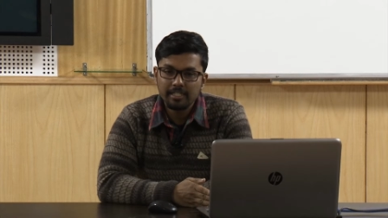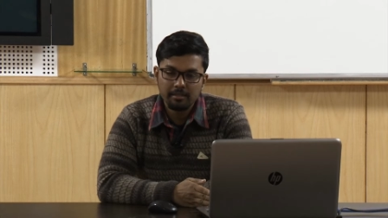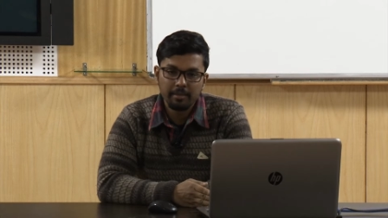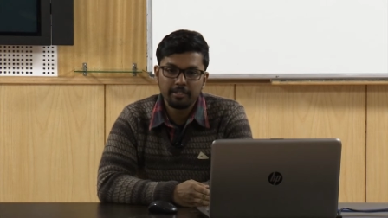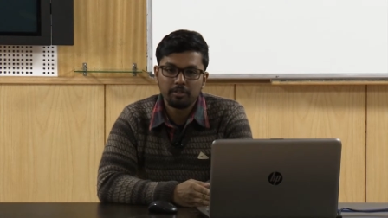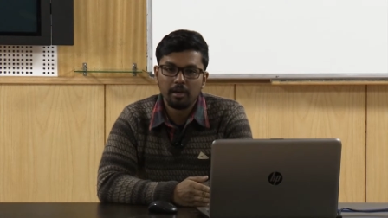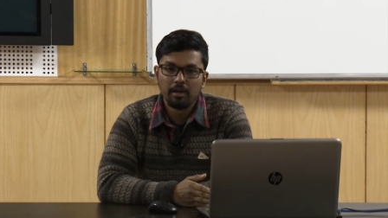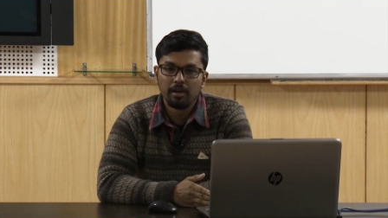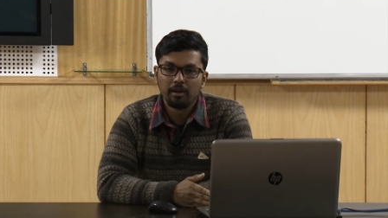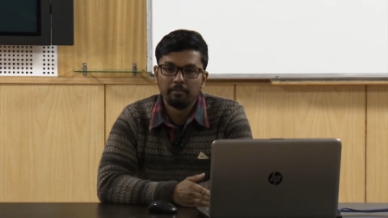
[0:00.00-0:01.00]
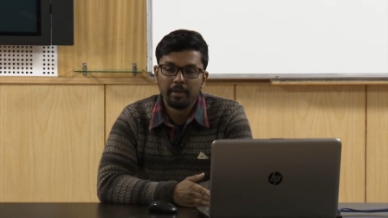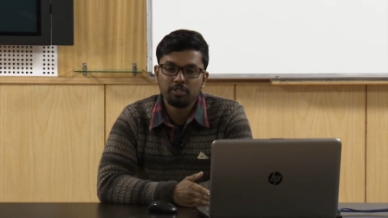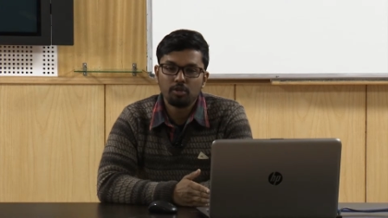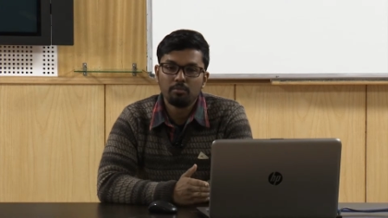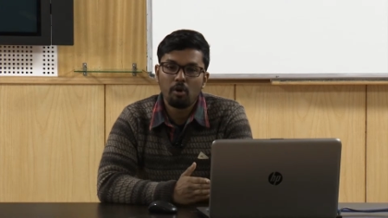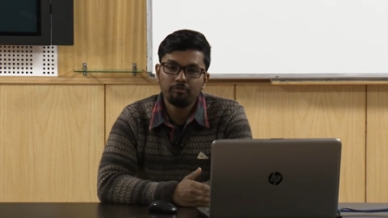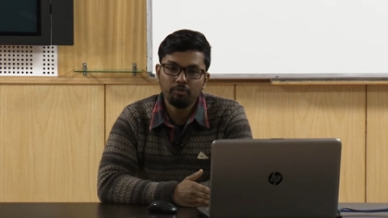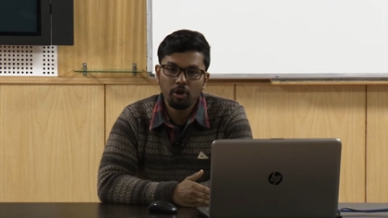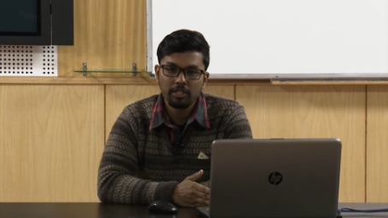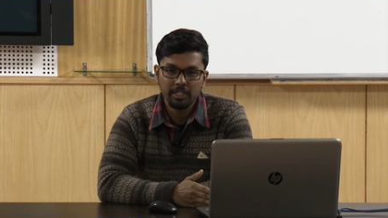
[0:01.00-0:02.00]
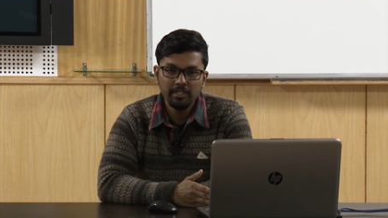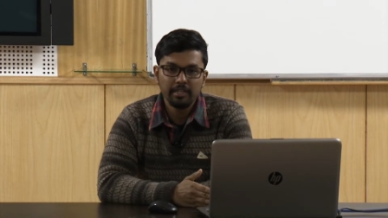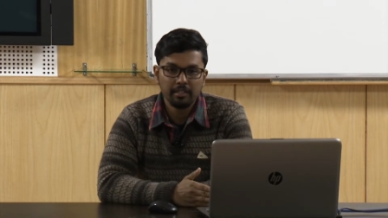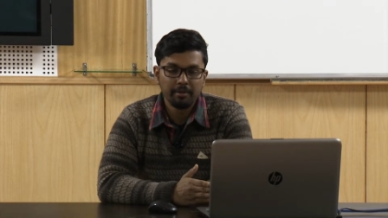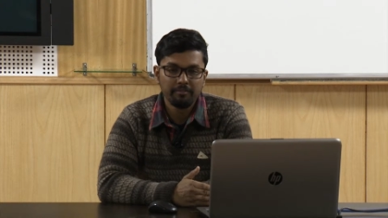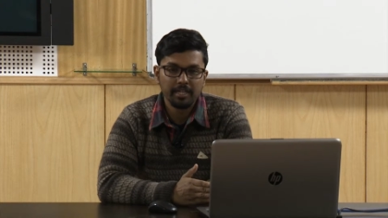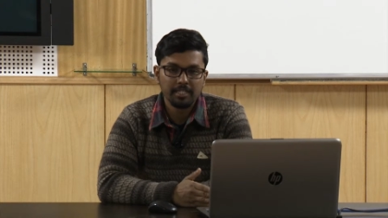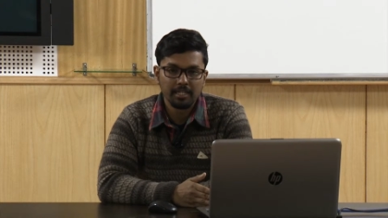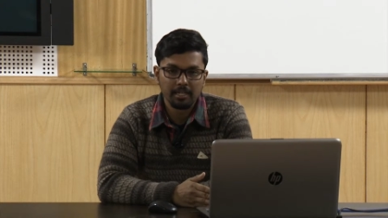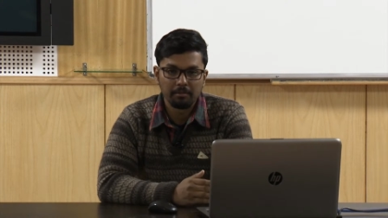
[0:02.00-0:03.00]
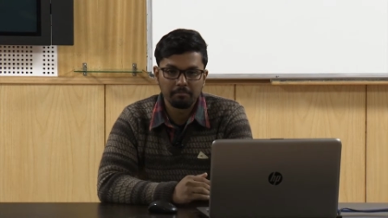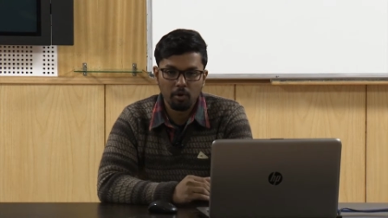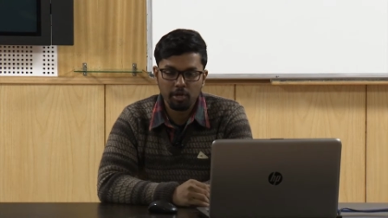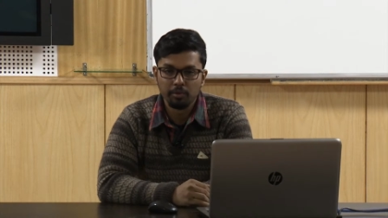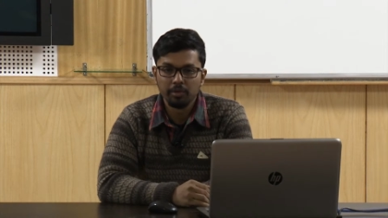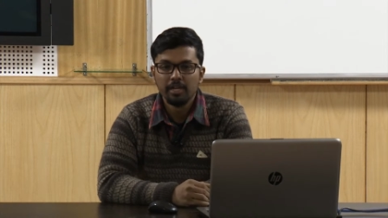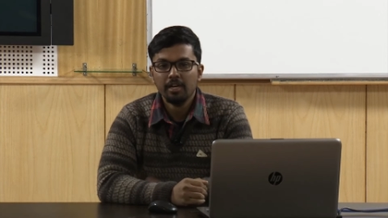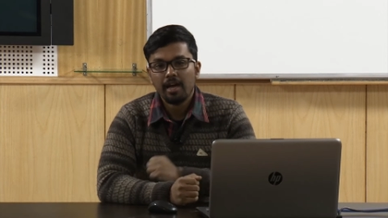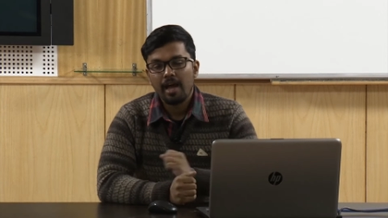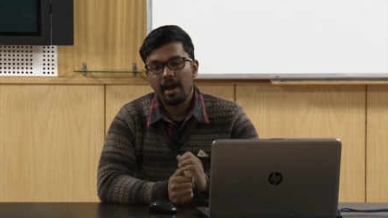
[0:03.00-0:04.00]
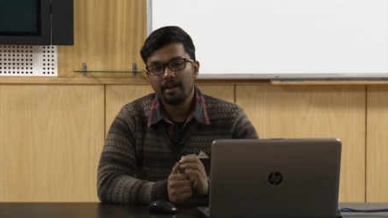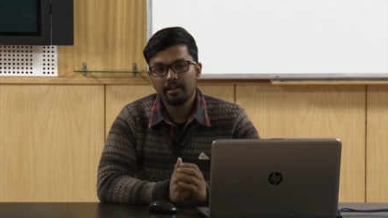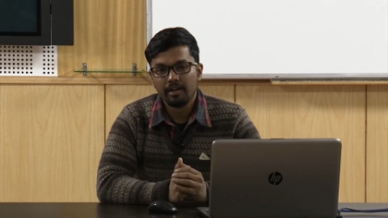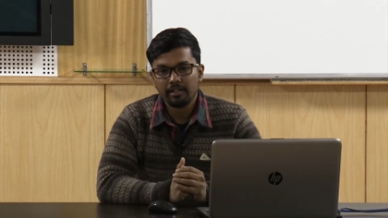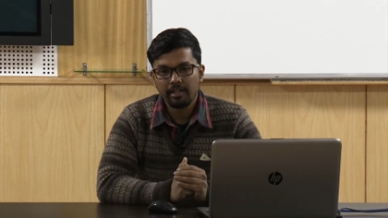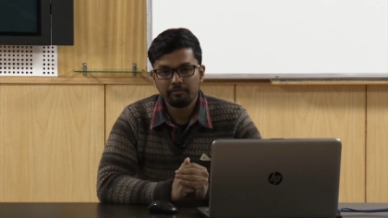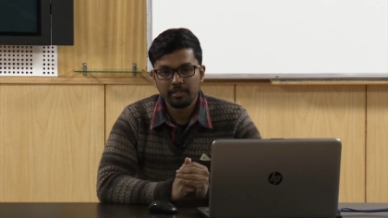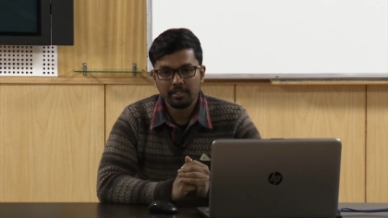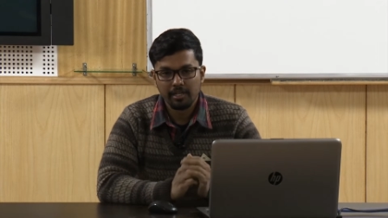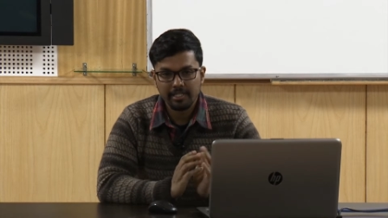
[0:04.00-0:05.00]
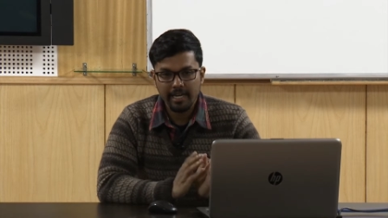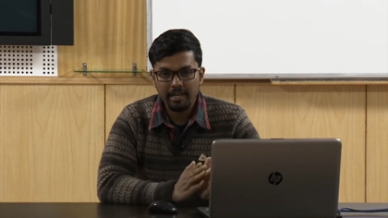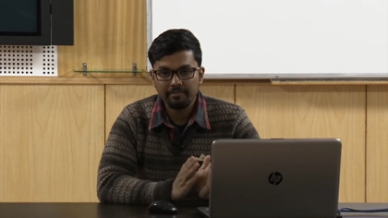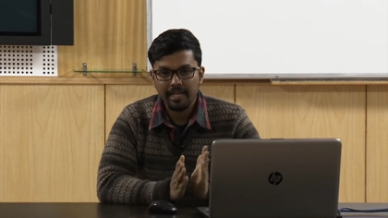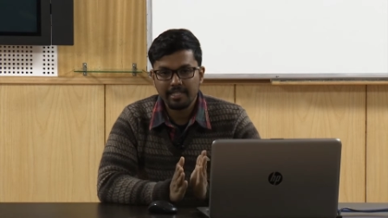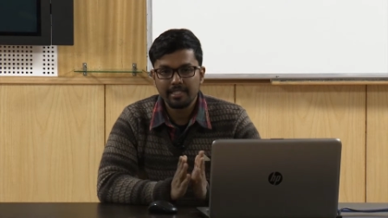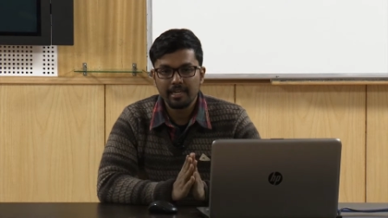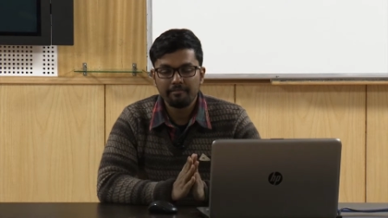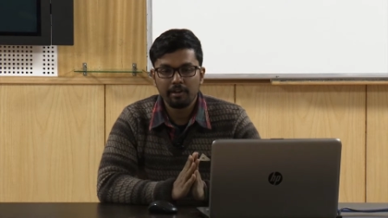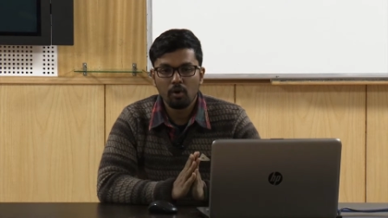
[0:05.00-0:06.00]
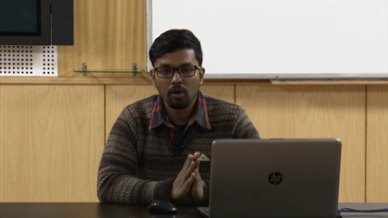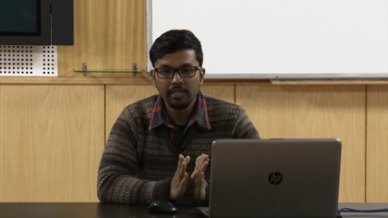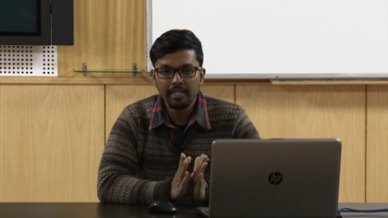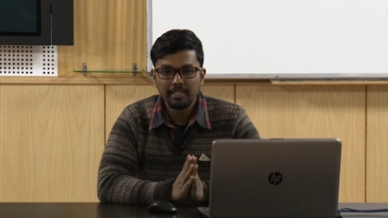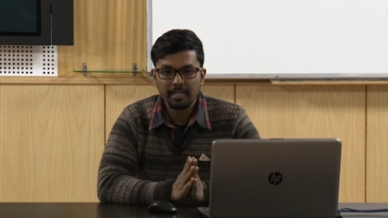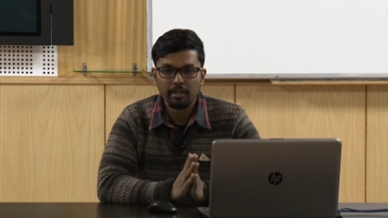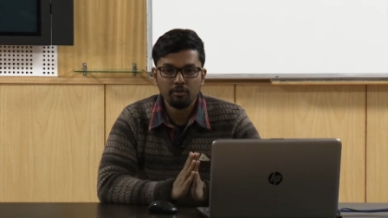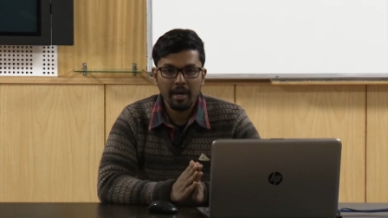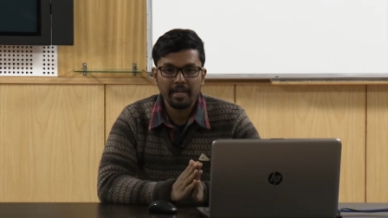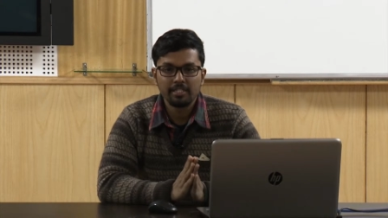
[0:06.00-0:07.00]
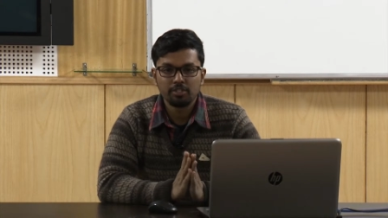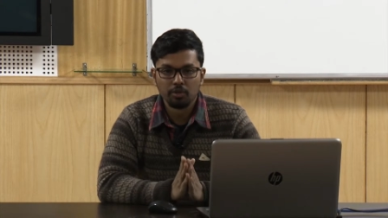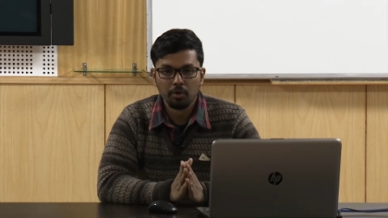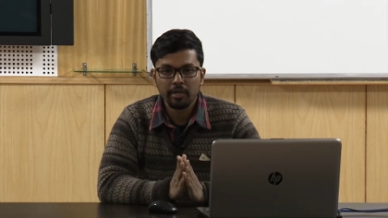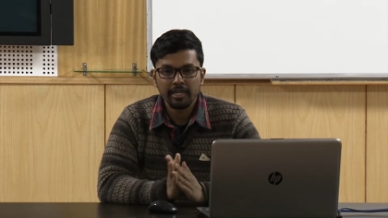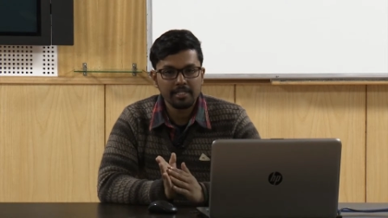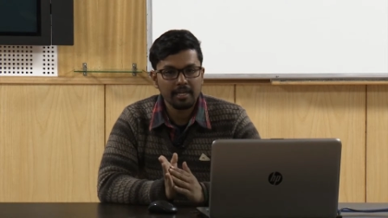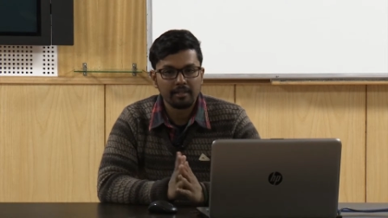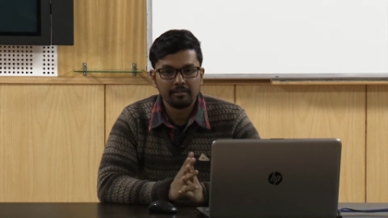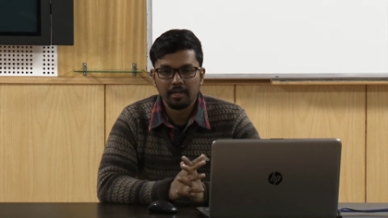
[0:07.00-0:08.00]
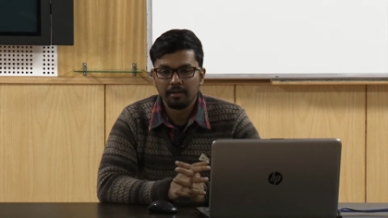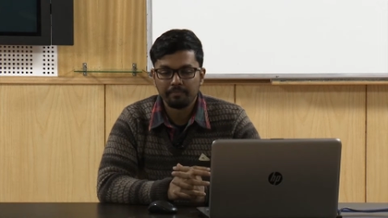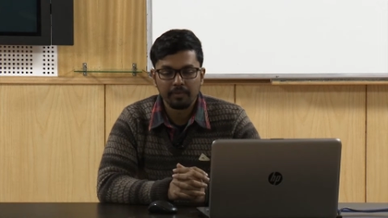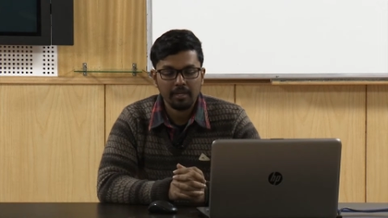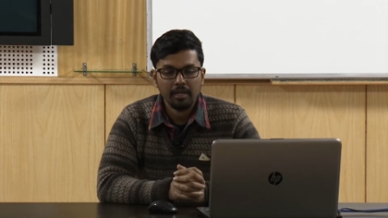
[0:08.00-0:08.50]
is based on morphology in the previous module, and that was serif, sans serif, and all these humanist, grotesque, and